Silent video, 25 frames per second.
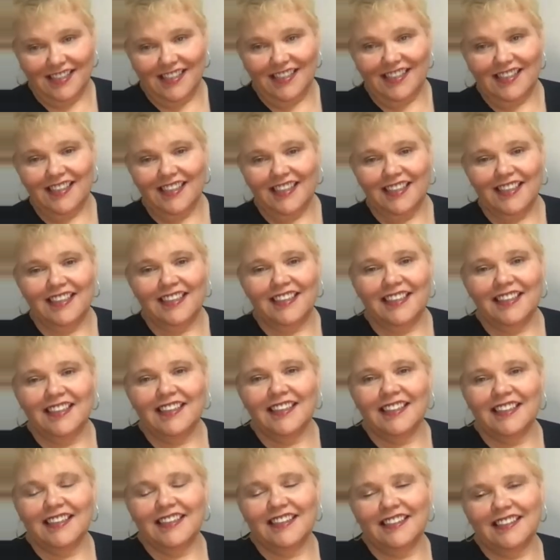
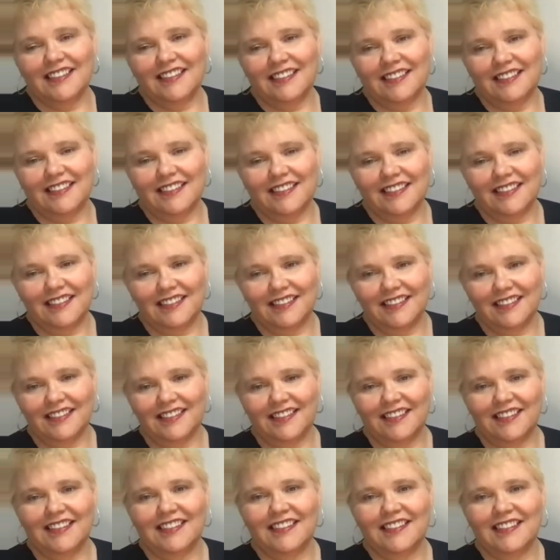
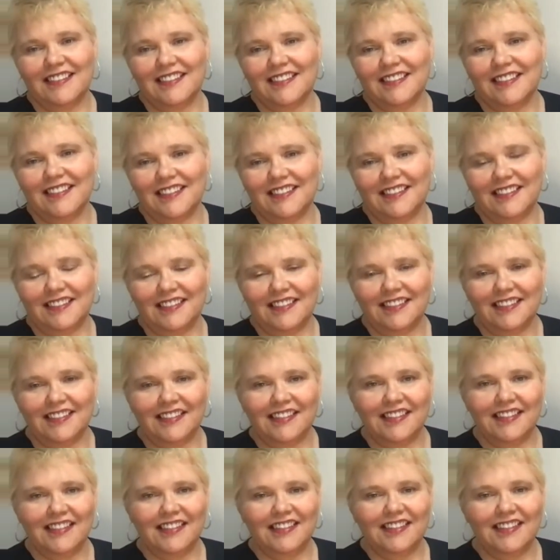
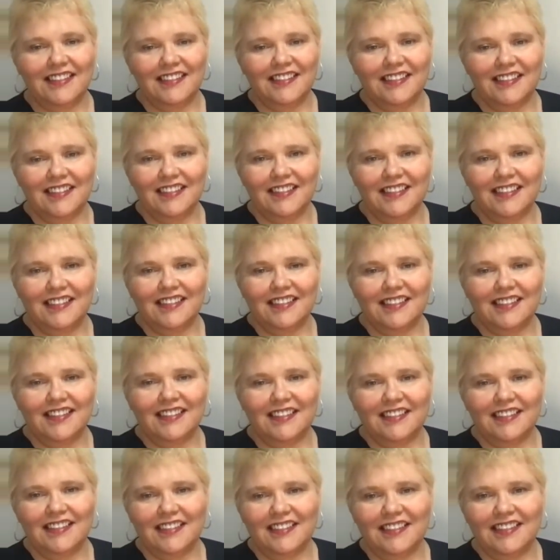
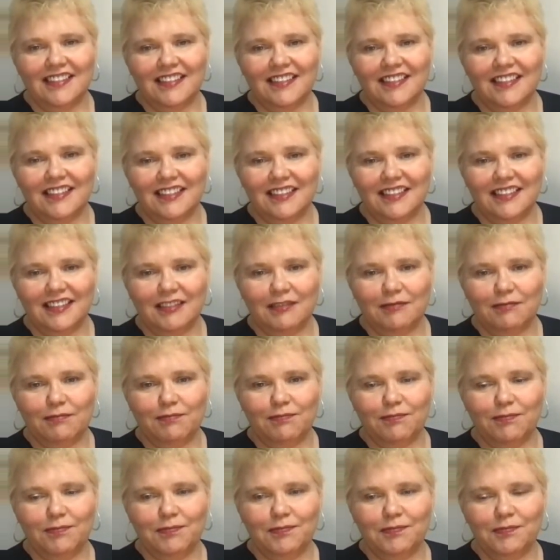
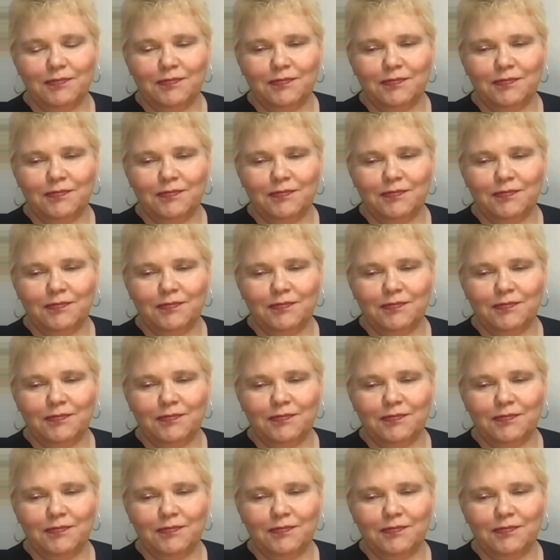No words are spoken by the person on screen.